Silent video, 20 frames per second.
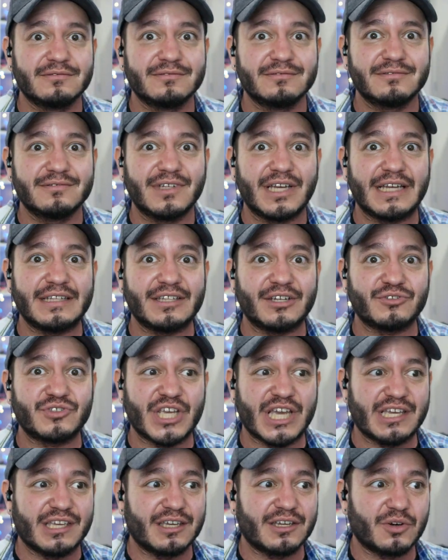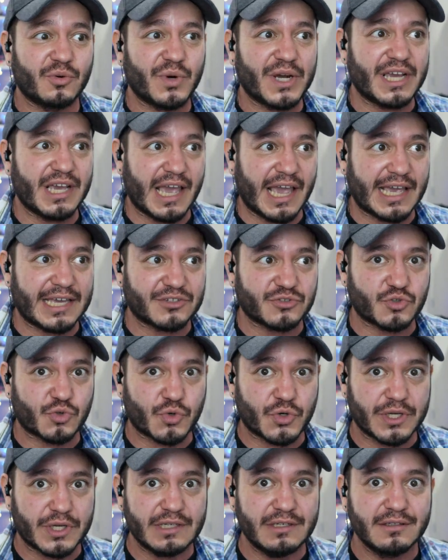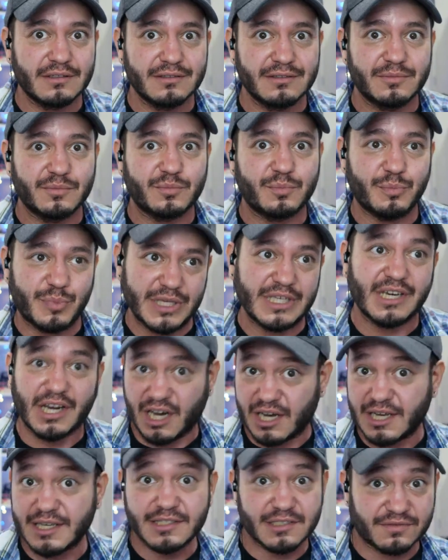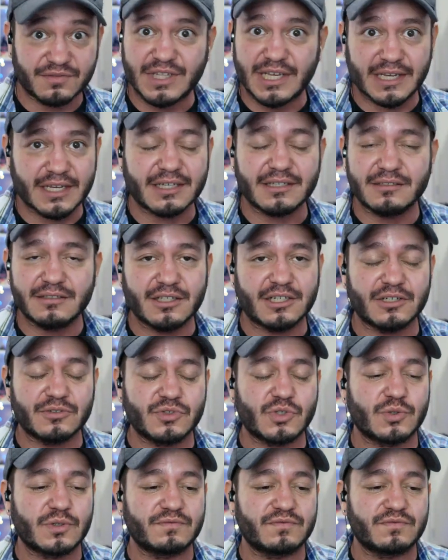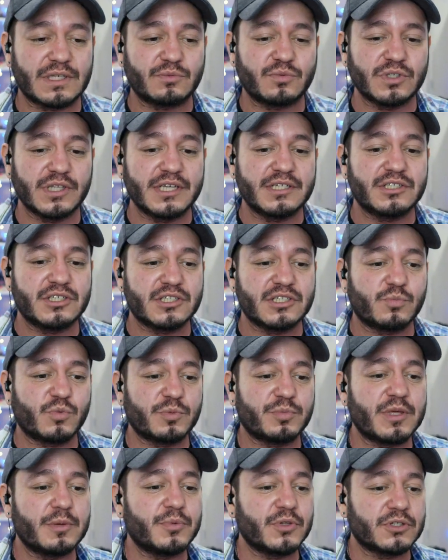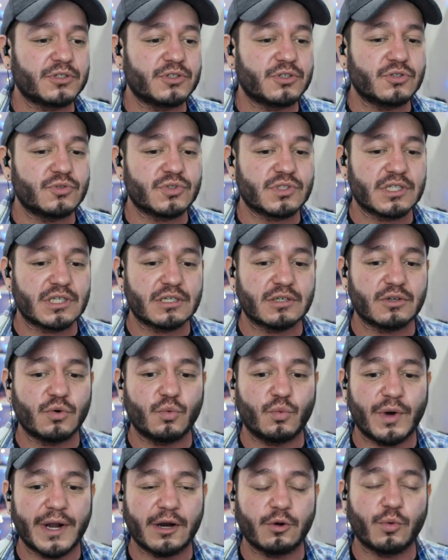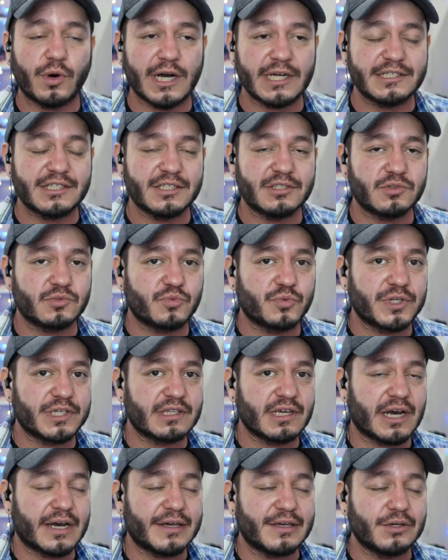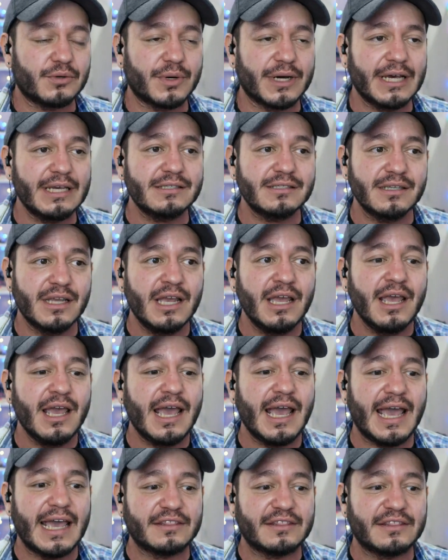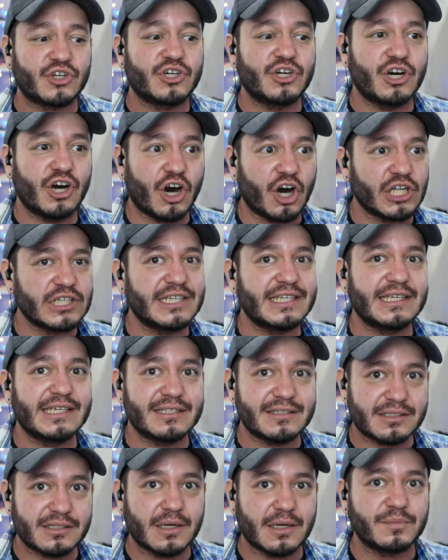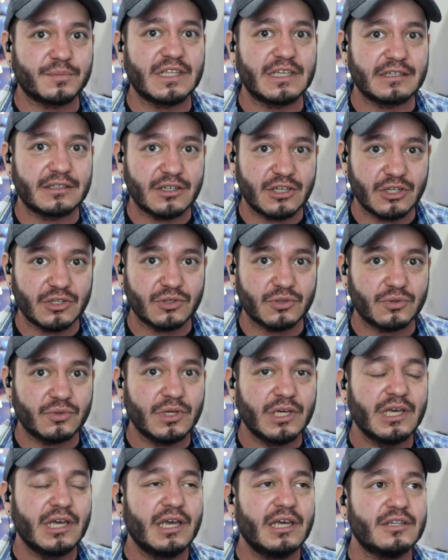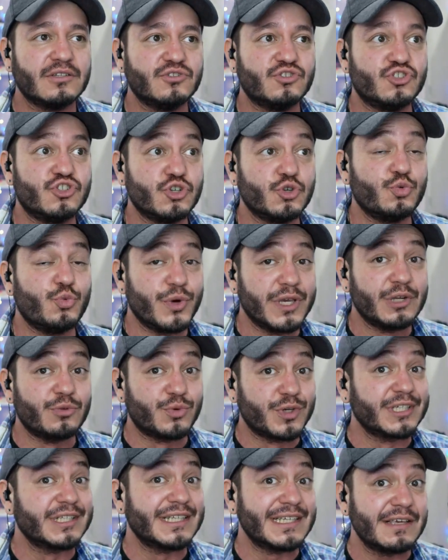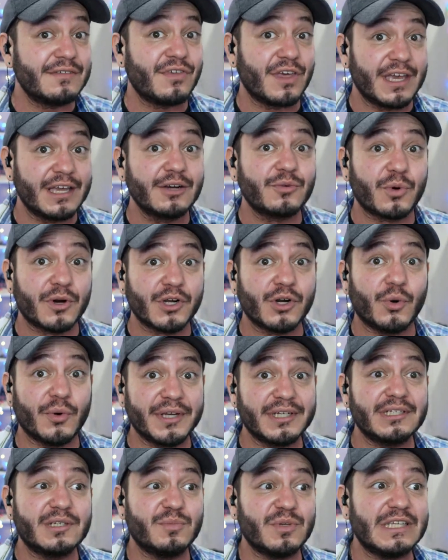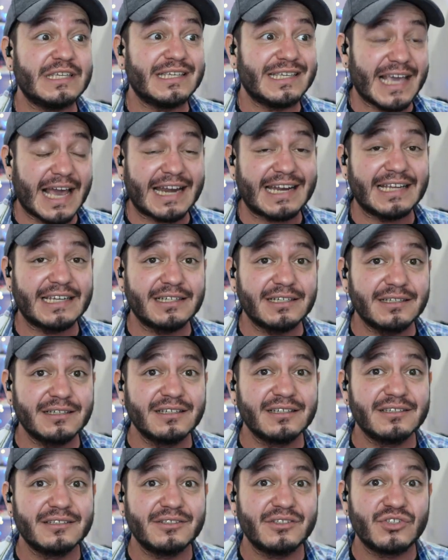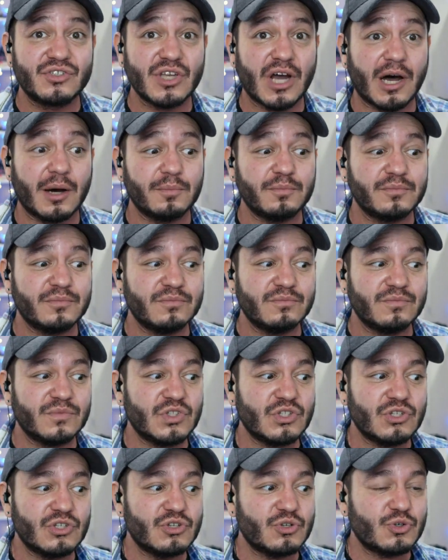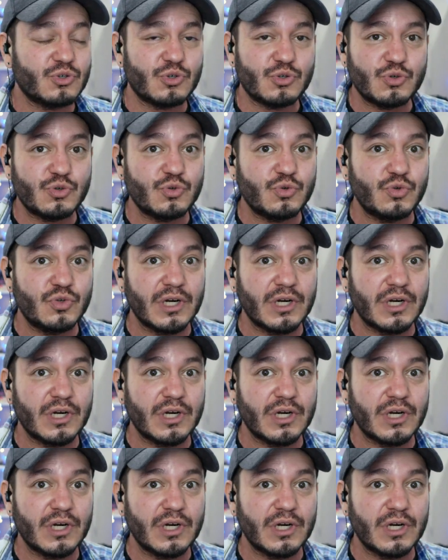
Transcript: and they're taking away Android because of the, you know, sort of the relationship where people are using Wear watches with iOS, and they're calling it something new. Do we really think we're going to be getting some new